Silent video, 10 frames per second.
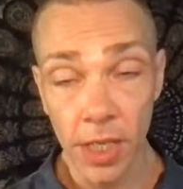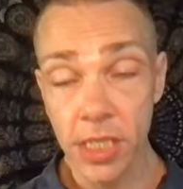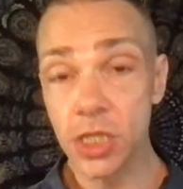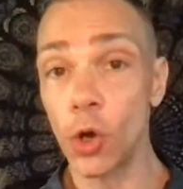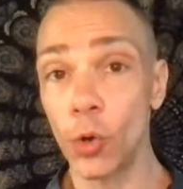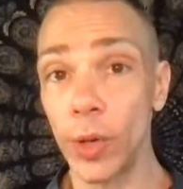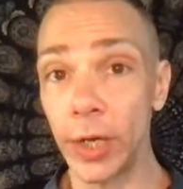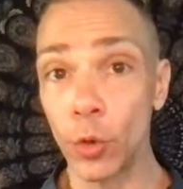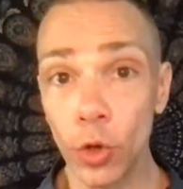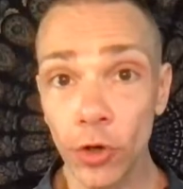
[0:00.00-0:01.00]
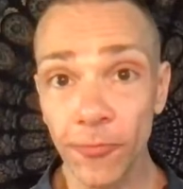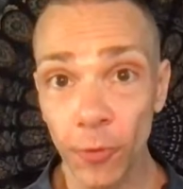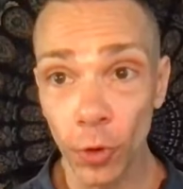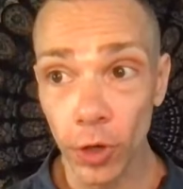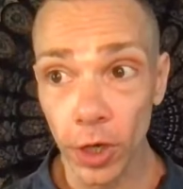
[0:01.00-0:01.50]
So in order
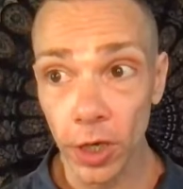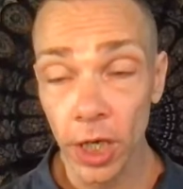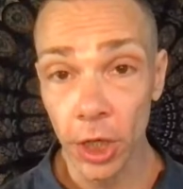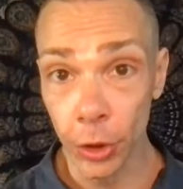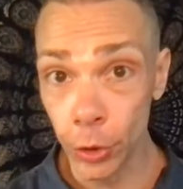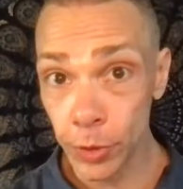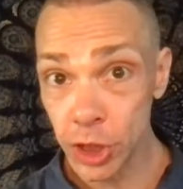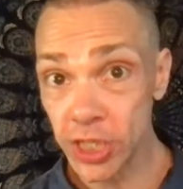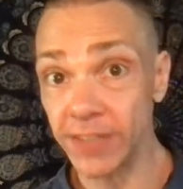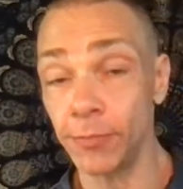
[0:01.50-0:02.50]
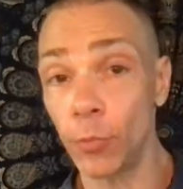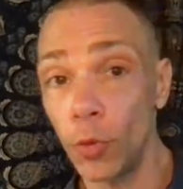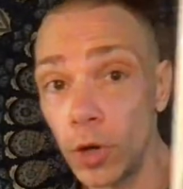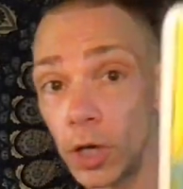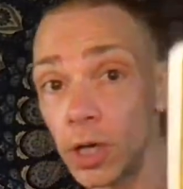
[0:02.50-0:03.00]
for you to achieve
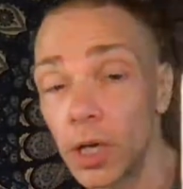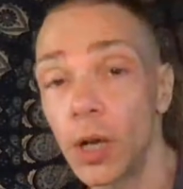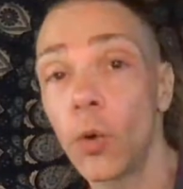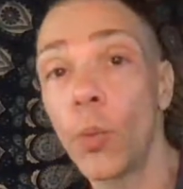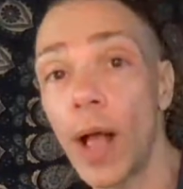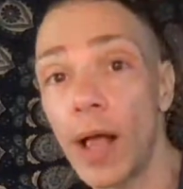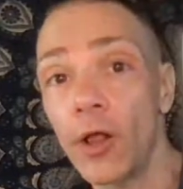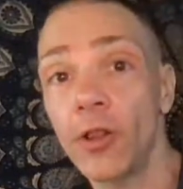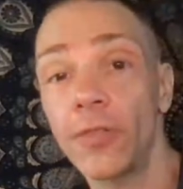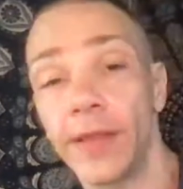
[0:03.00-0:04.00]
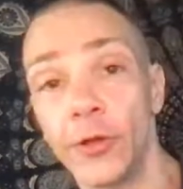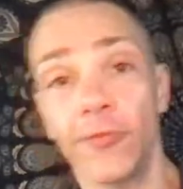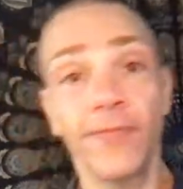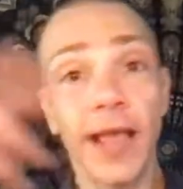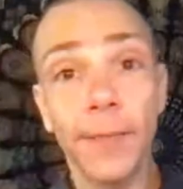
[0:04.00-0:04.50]
more wealth and your
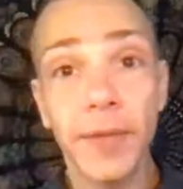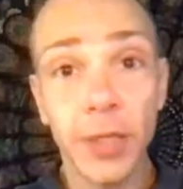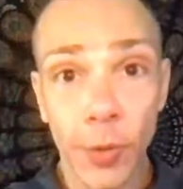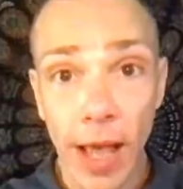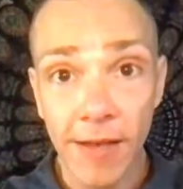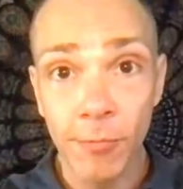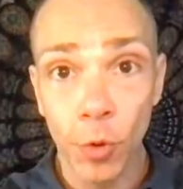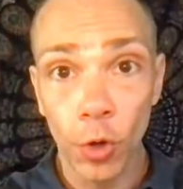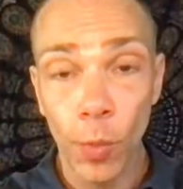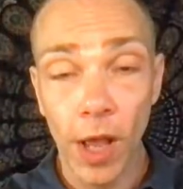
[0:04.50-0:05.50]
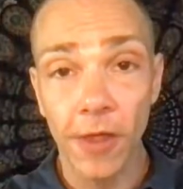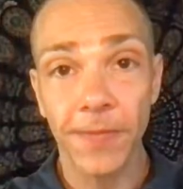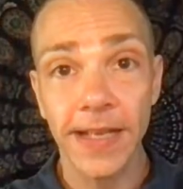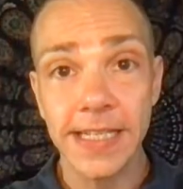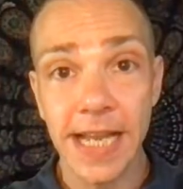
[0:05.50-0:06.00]
family to have more wealth,
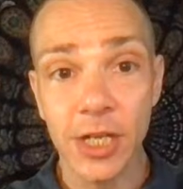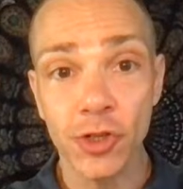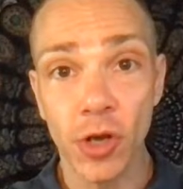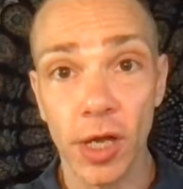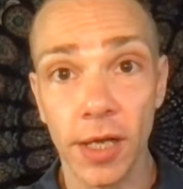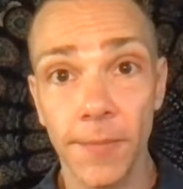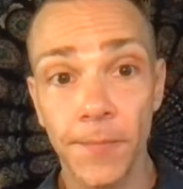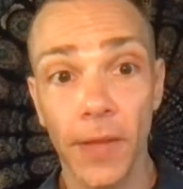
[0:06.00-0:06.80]
etc.,